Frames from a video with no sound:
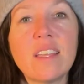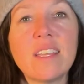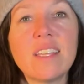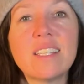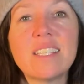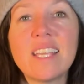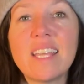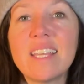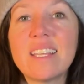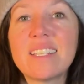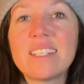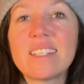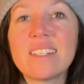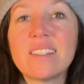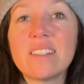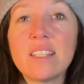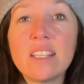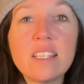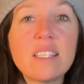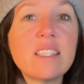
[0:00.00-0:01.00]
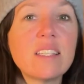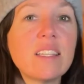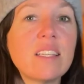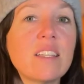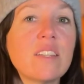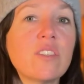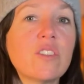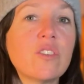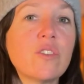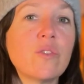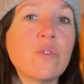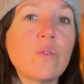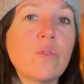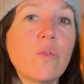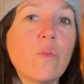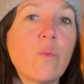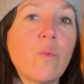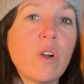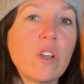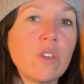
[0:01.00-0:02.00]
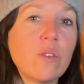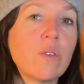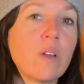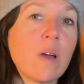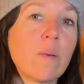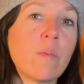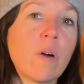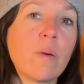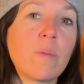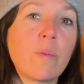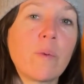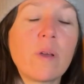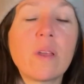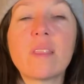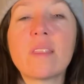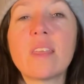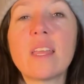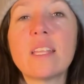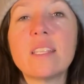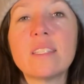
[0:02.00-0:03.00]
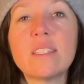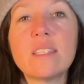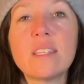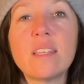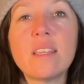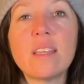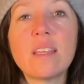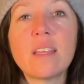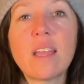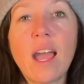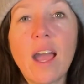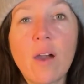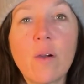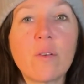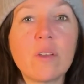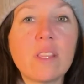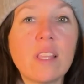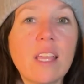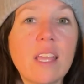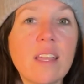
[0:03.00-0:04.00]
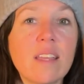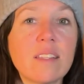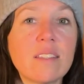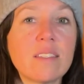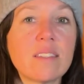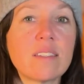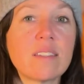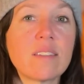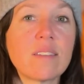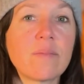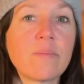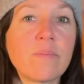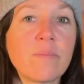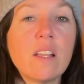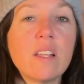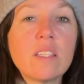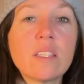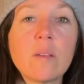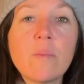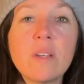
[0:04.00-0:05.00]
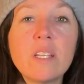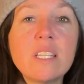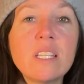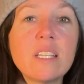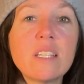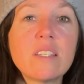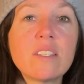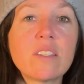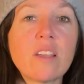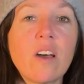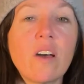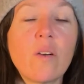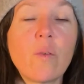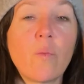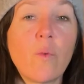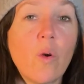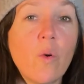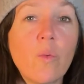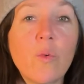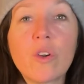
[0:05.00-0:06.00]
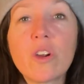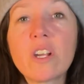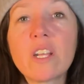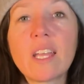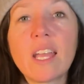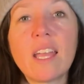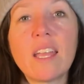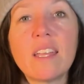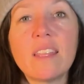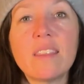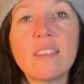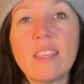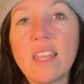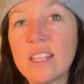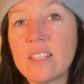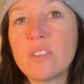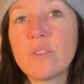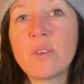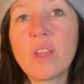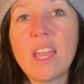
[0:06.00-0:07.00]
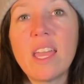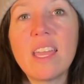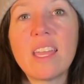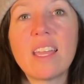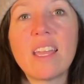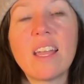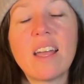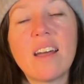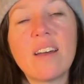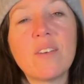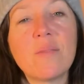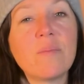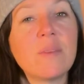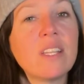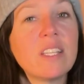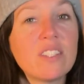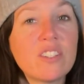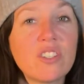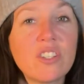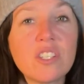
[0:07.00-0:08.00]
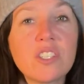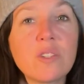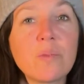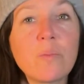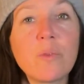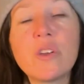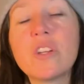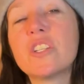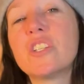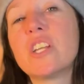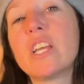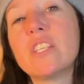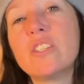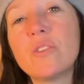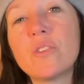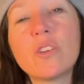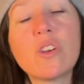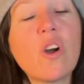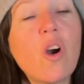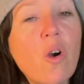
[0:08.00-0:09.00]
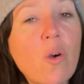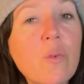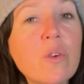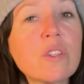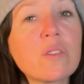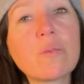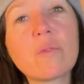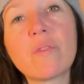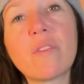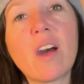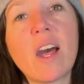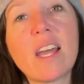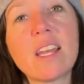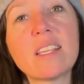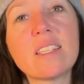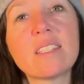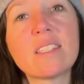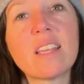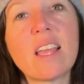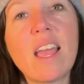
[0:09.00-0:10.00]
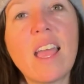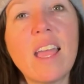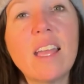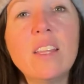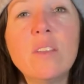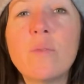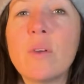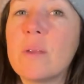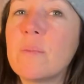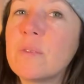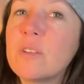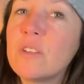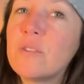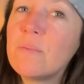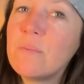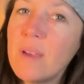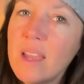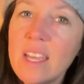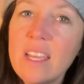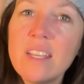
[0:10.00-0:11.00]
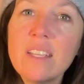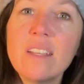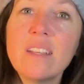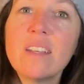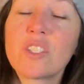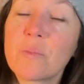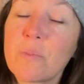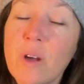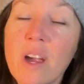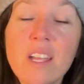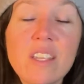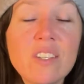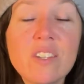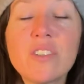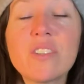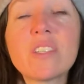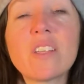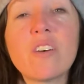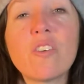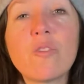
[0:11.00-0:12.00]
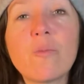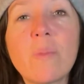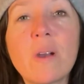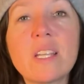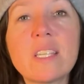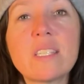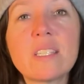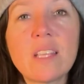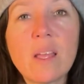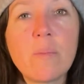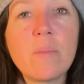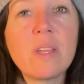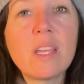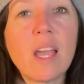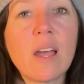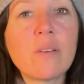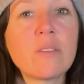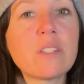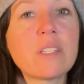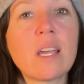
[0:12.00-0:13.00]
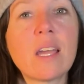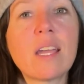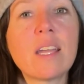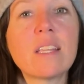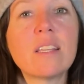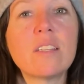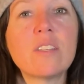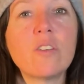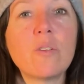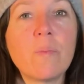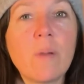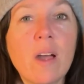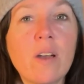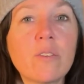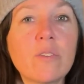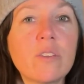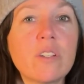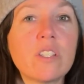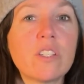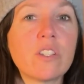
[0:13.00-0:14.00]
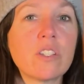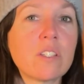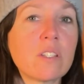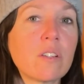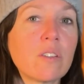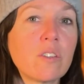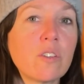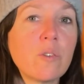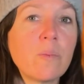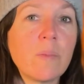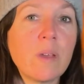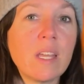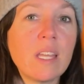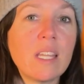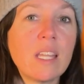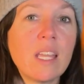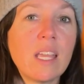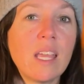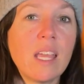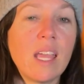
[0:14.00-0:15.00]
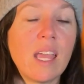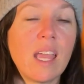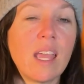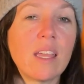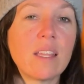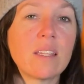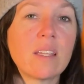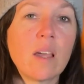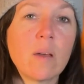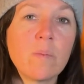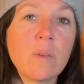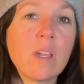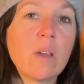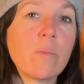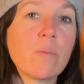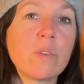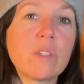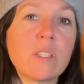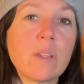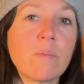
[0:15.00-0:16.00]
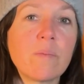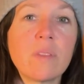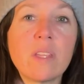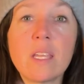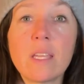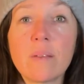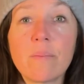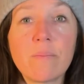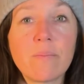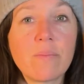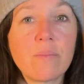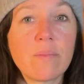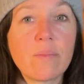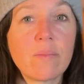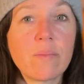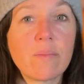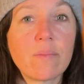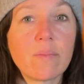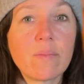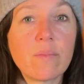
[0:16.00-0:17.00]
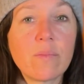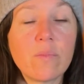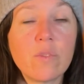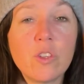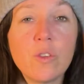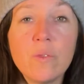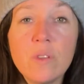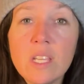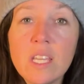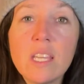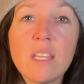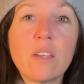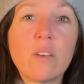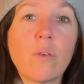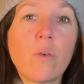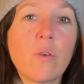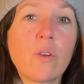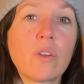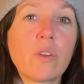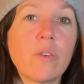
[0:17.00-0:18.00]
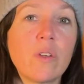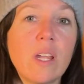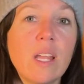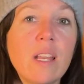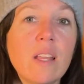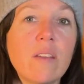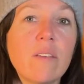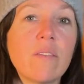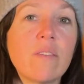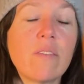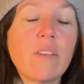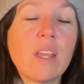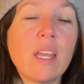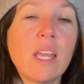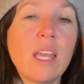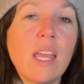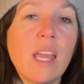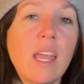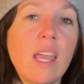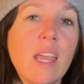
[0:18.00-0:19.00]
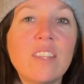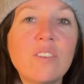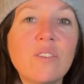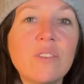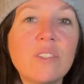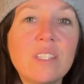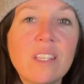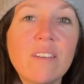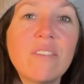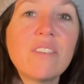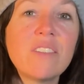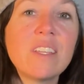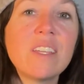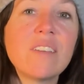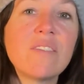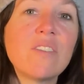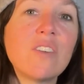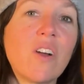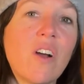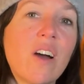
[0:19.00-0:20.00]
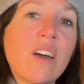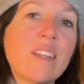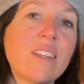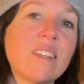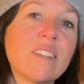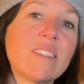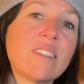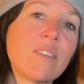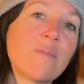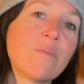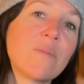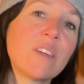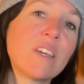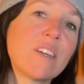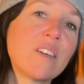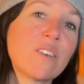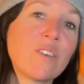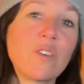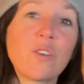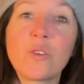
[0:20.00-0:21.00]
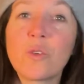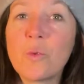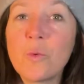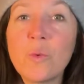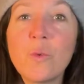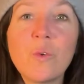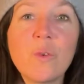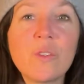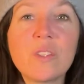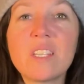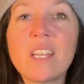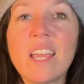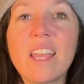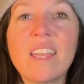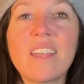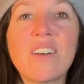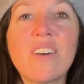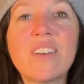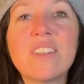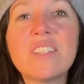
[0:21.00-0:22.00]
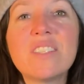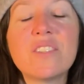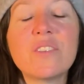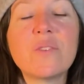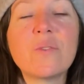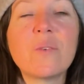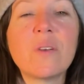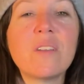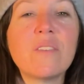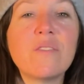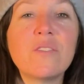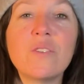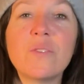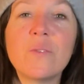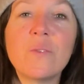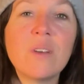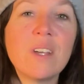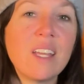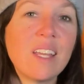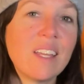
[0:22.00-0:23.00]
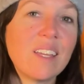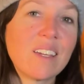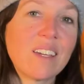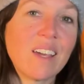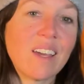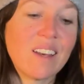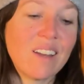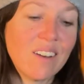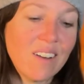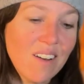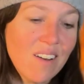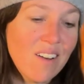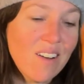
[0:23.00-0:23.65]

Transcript: it takes listening to what you come up with and seeing how it lands. Some ideas won't work, and that's okay. It's just a bridge, and you can always revise anyway, but you may surprise yourself by stepping outside your boundaries just a little bit and coming up with something unique or creative. And you'll definitely give your audience something cool to hang on to if you kind of